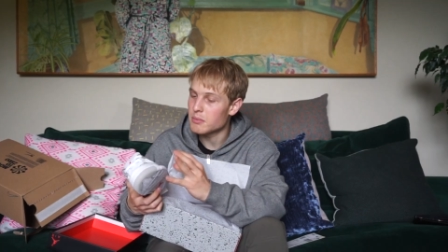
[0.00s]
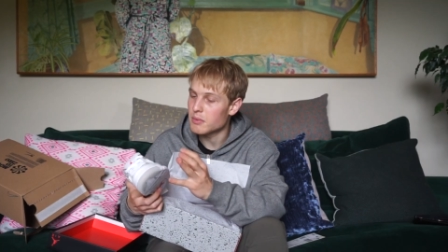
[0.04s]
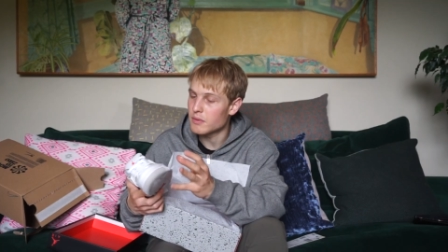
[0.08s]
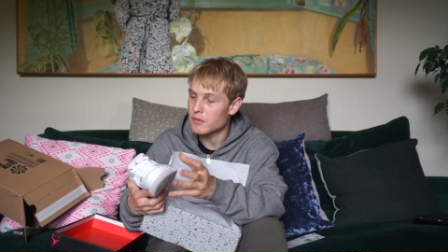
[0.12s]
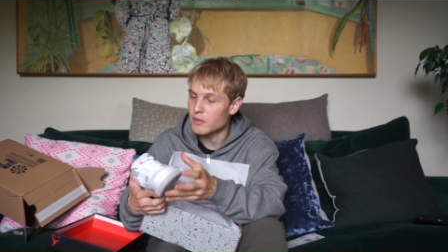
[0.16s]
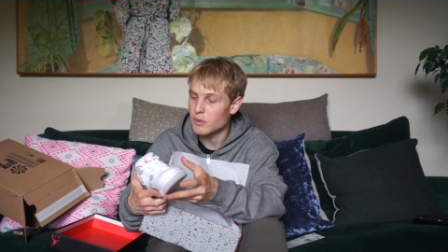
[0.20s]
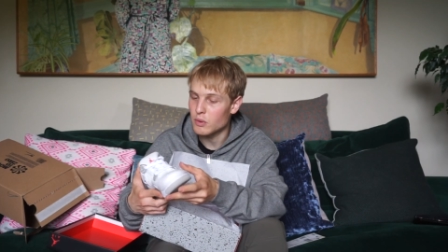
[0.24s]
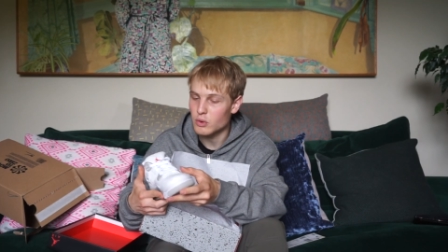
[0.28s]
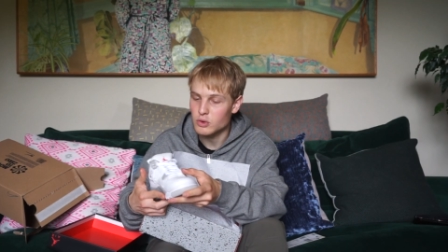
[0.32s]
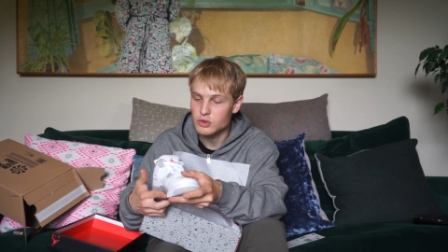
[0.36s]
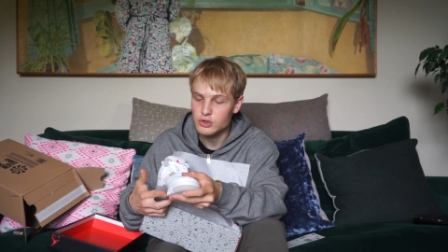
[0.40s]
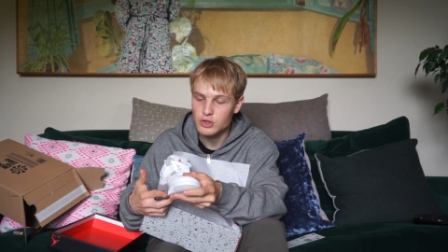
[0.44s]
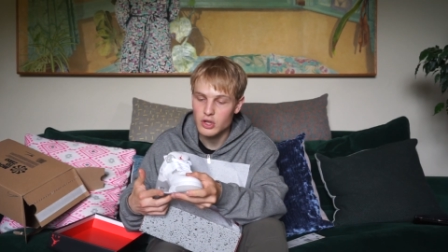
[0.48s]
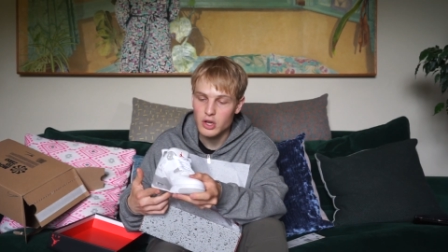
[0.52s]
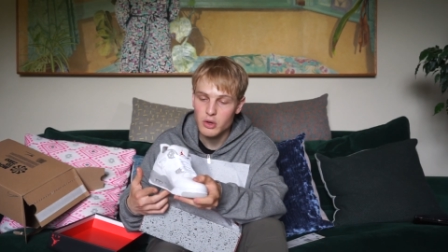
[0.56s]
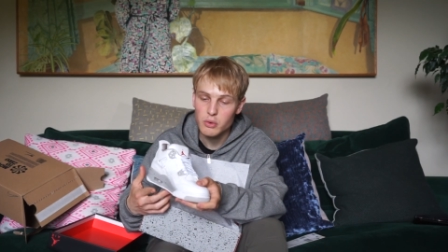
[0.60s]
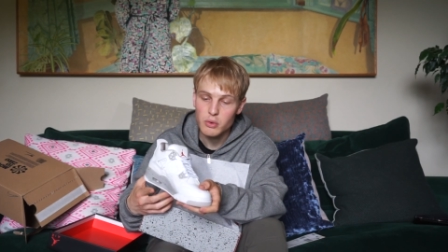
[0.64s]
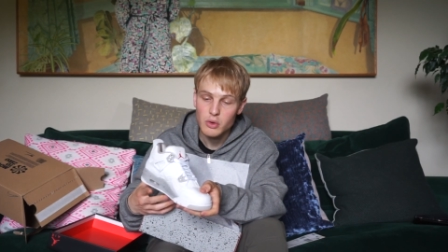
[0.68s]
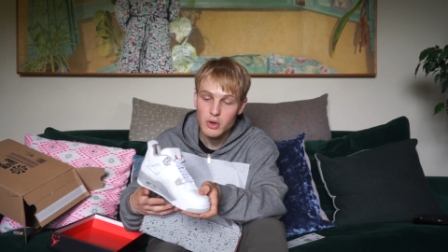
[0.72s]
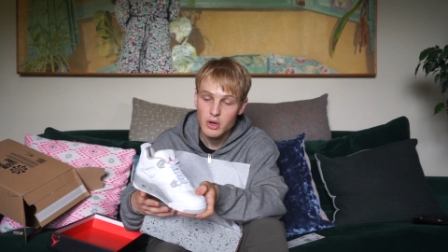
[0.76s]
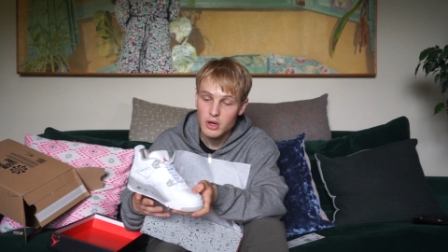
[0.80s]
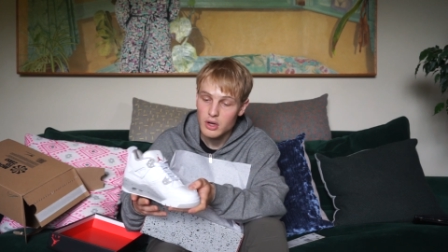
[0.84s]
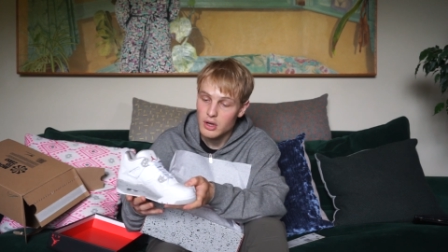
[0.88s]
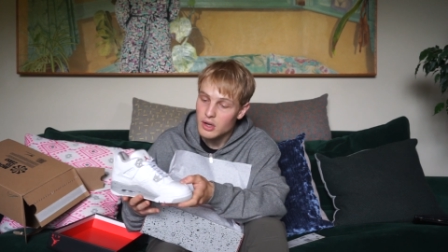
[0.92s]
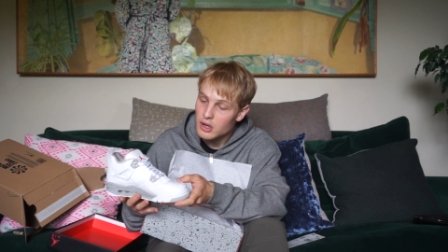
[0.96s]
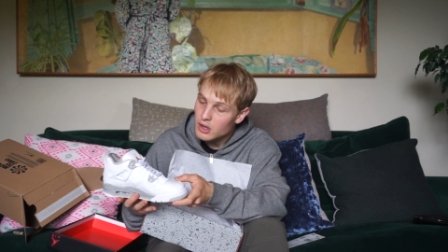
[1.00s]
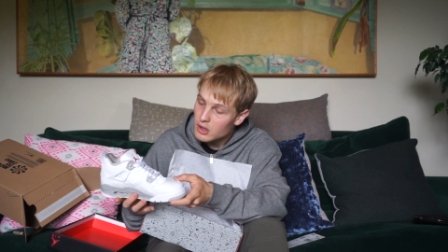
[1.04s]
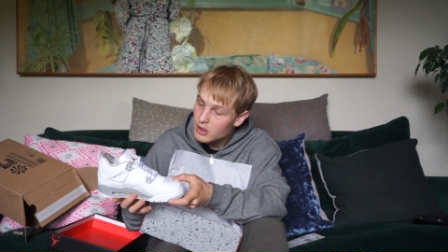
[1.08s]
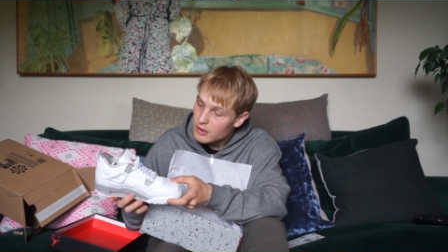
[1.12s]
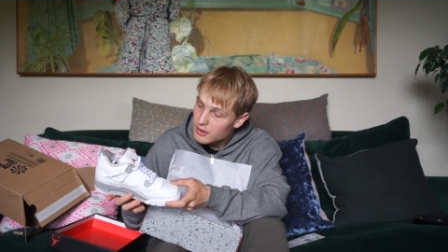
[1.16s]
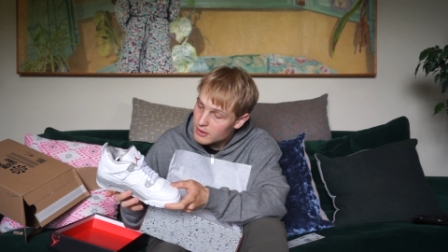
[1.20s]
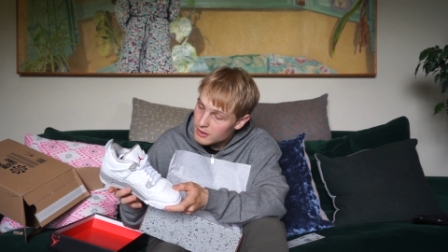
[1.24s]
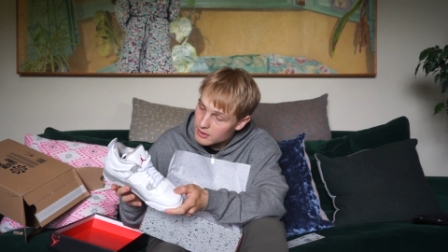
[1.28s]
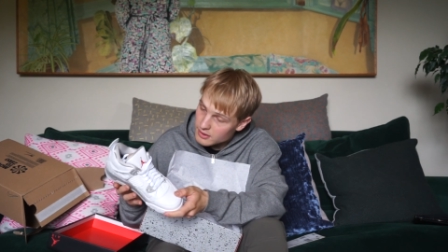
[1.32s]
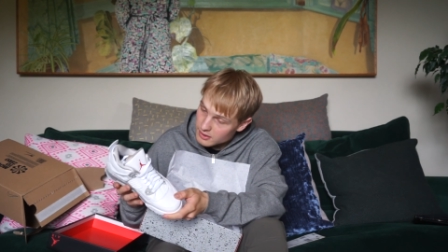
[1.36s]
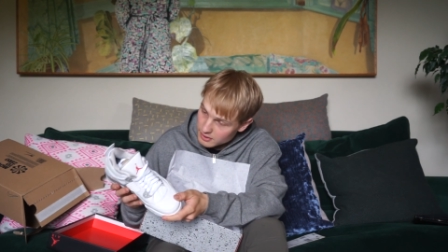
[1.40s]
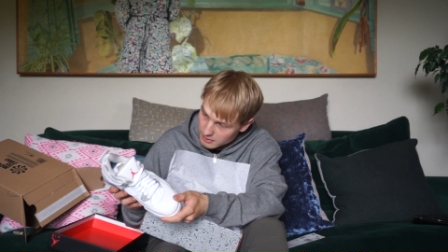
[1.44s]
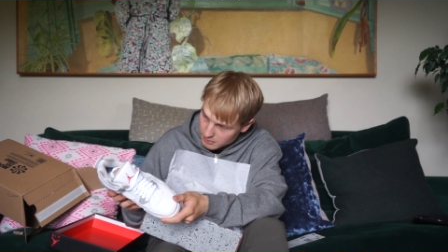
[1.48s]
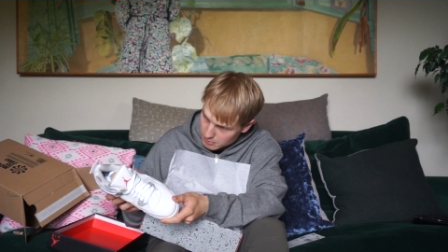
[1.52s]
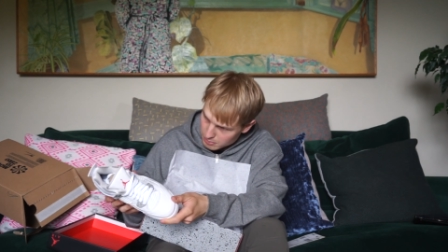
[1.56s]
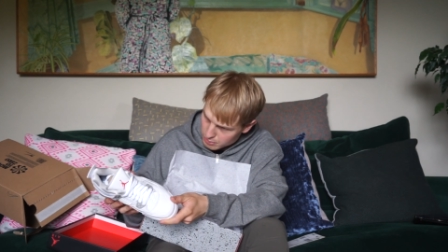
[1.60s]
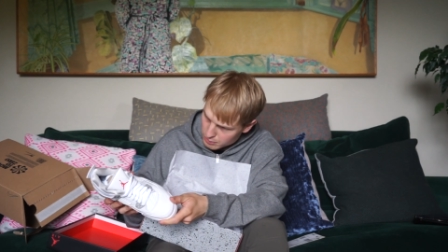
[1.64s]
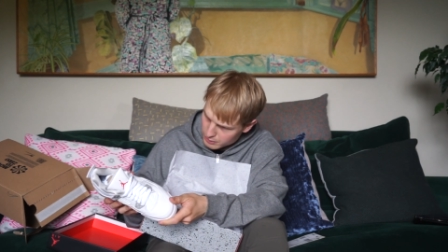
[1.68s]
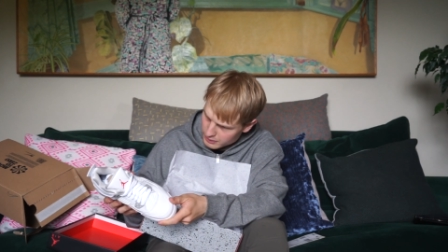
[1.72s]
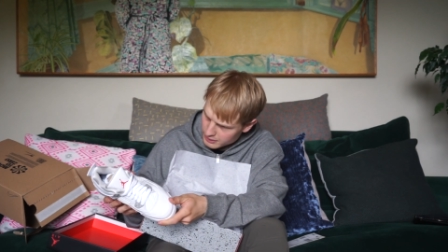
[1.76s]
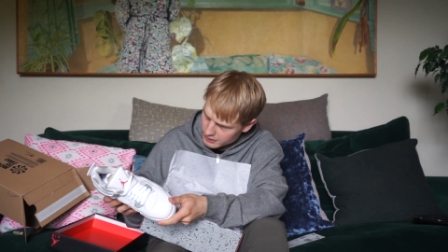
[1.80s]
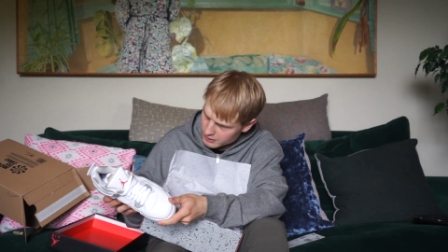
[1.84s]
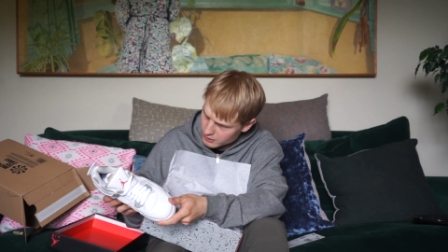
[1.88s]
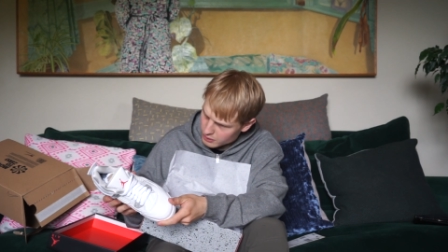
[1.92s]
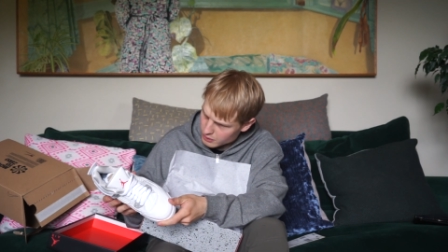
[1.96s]
before so
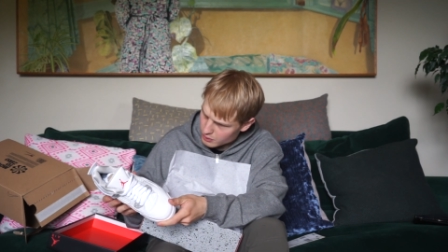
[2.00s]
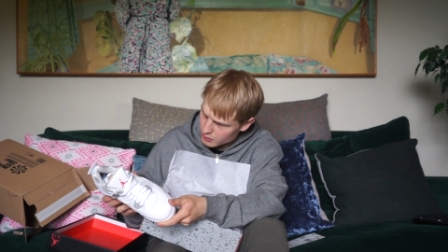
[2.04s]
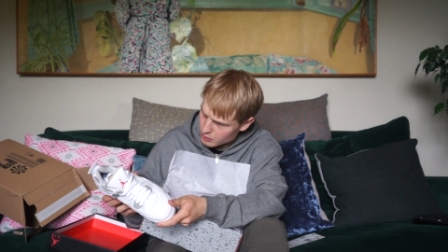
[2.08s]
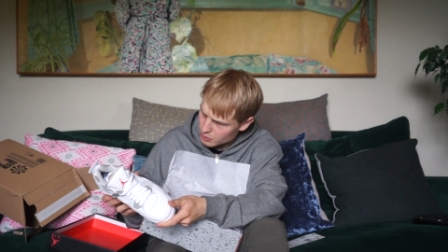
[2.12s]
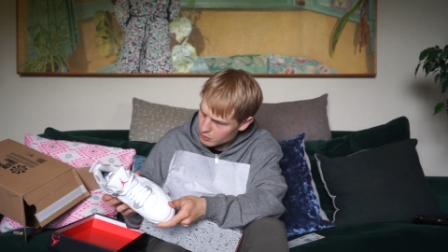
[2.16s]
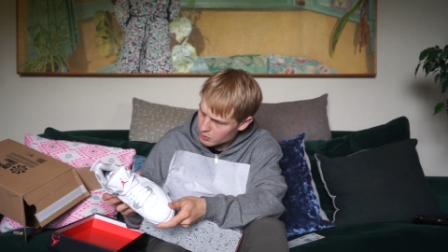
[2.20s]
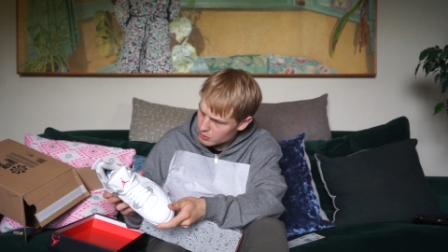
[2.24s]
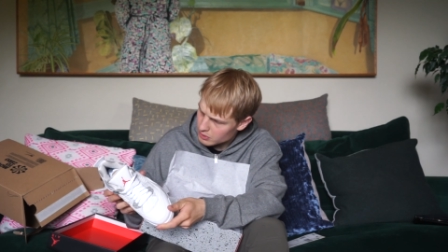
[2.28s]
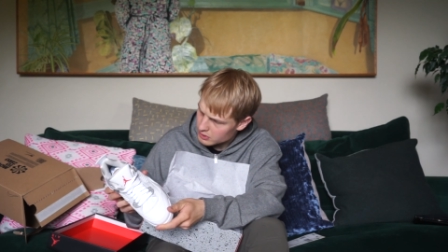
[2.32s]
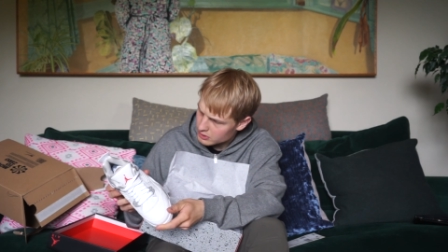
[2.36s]
pretty cool